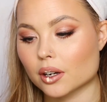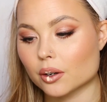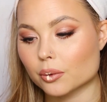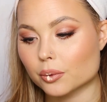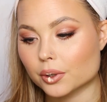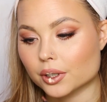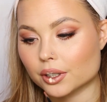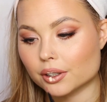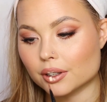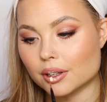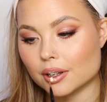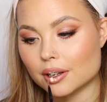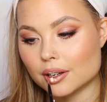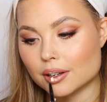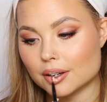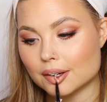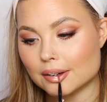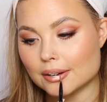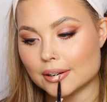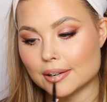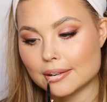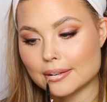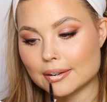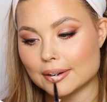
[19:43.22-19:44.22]
Work
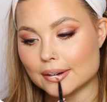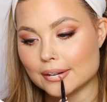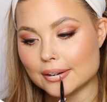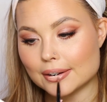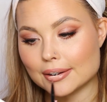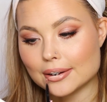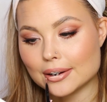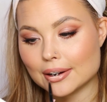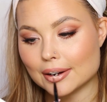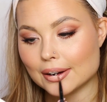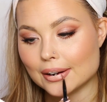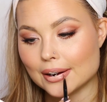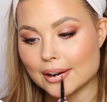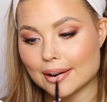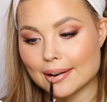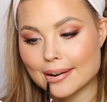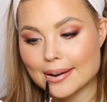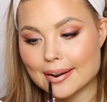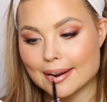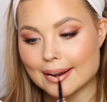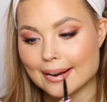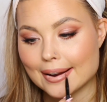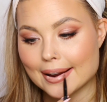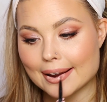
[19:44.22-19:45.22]
that in.
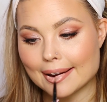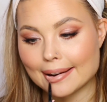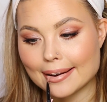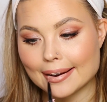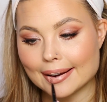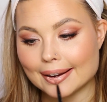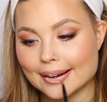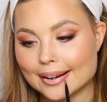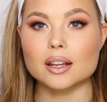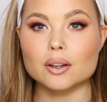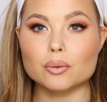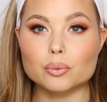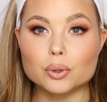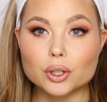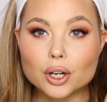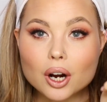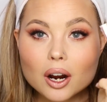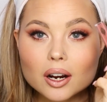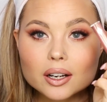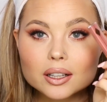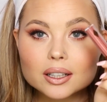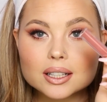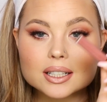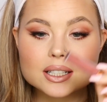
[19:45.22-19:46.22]
And then
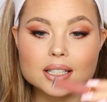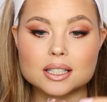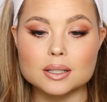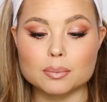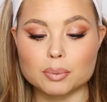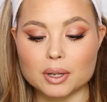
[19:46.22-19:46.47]
regardless,